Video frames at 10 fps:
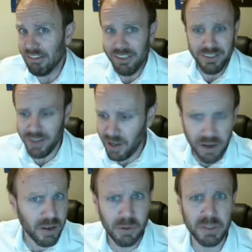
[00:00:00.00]

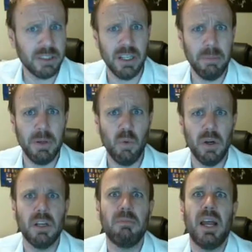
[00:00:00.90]
no, we should not be
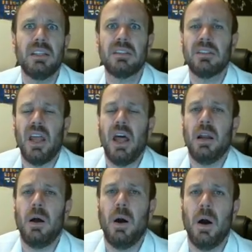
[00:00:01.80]
wearing masks
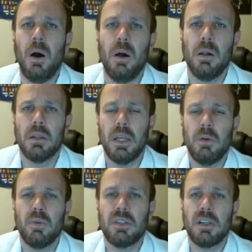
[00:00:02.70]
at all. That it
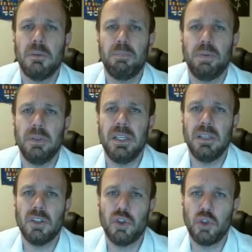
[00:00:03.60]
was complete
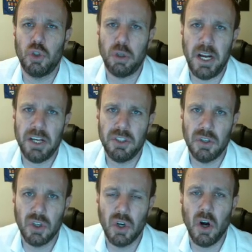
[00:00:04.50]
trash
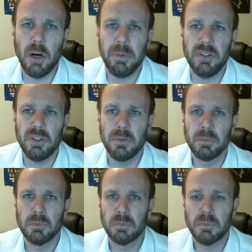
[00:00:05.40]
garbage.
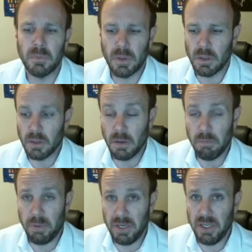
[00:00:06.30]

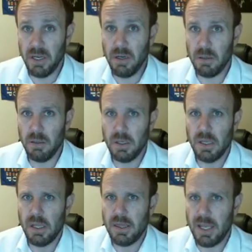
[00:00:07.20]
But a year,
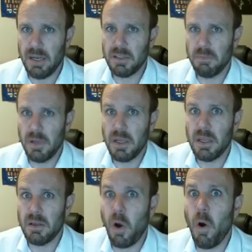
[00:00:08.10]
that is
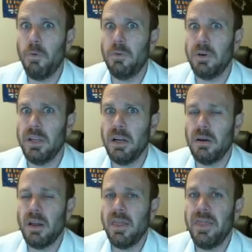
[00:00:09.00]
over a year.
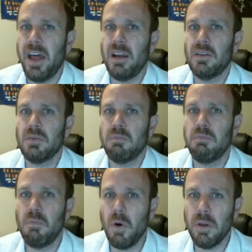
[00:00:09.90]
That is
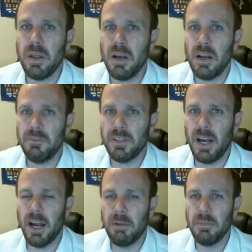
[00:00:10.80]
more than enough
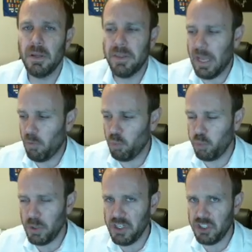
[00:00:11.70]
time that
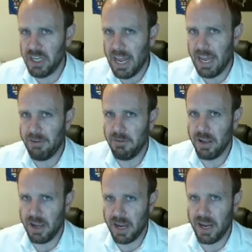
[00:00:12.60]
we should have
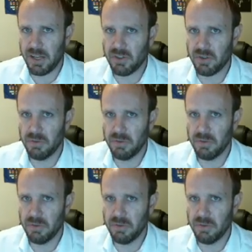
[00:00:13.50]
an answer.